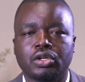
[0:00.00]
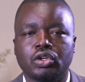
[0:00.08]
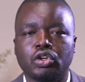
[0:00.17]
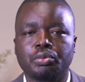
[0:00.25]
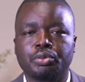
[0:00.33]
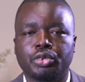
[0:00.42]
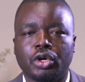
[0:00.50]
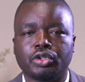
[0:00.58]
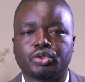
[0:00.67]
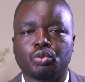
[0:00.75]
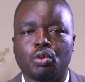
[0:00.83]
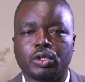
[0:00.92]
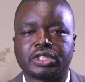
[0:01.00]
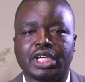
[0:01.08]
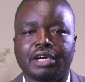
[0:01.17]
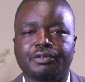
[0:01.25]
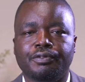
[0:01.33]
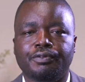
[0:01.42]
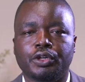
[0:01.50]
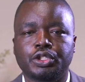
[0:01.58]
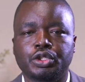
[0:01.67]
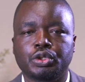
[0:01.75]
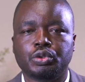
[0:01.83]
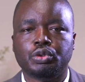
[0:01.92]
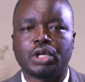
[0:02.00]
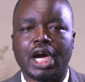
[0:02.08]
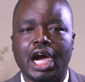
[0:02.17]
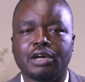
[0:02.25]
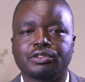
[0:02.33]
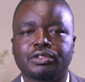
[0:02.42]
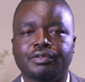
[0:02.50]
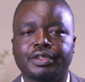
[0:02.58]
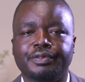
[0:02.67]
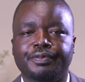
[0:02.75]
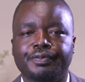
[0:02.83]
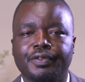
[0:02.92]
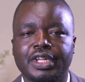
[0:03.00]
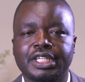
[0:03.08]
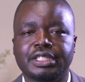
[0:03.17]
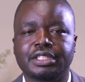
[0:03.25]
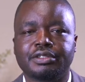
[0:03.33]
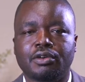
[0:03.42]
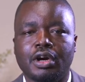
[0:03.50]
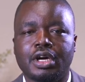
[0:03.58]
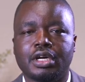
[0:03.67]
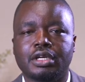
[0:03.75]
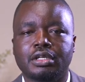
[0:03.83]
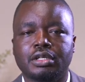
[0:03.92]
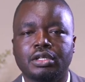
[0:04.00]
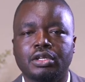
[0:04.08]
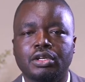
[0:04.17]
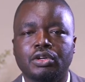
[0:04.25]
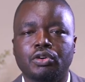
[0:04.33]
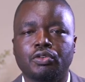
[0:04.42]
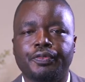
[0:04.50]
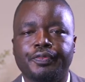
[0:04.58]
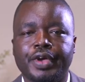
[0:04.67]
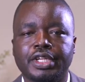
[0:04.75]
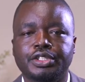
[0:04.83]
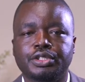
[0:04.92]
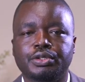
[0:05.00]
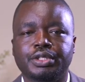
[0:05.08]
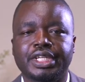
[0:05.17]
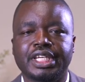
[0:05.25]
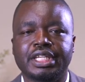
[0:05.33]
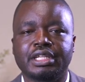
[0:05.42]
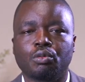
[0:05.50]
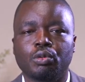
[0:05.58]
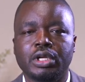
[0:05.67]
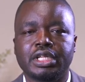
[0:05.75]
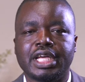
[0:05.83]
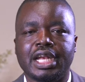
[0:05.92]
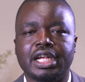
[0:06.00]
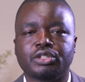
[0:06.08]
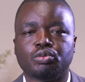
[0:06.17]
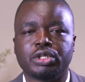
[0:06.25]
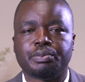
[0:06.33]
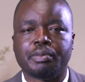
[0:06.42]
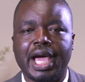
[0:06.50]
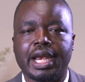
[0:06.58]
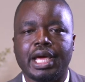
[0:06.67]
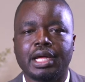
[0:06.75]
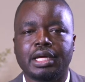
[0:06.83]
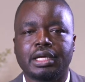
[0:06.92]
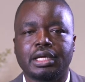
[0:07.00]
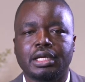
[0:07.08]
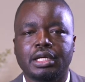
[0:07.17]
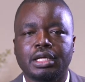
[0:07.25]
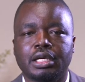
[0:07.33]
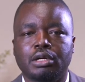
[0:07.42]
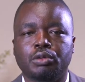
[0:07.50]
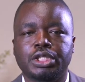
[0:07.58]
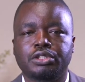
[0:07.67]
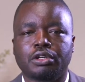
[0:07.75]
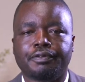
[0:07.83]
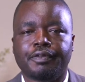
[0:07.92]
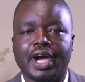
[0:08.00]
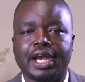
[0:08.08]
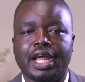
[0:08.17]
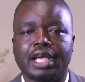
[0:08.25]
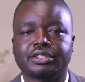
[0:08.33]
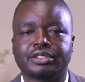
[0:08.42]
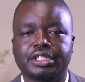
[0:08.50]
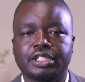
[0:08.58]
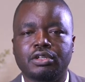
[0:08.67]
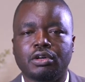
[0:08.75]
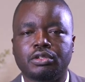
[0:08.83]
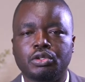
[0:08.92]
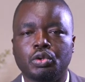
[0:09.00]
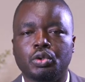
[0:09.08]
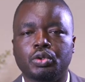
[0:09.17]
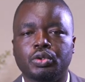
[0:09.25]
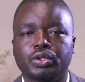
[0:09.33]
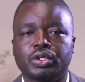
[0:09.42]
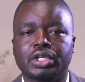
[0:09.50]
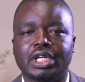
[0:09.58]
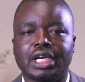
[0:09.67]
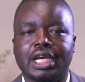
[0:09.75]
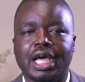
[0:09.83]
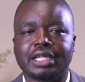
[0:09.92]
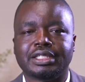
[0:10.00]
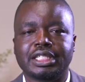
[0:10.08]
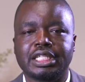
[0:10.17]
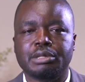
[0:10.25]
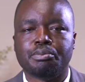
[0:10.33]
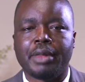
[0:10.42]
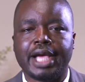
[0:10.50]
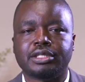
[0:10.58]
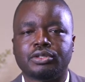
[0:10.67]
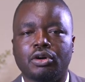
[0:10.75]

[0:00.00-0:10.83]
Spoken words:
who brought water for you out of the flinty rock, who fed you in the wilderness with manna, which your fathers did not know, that he might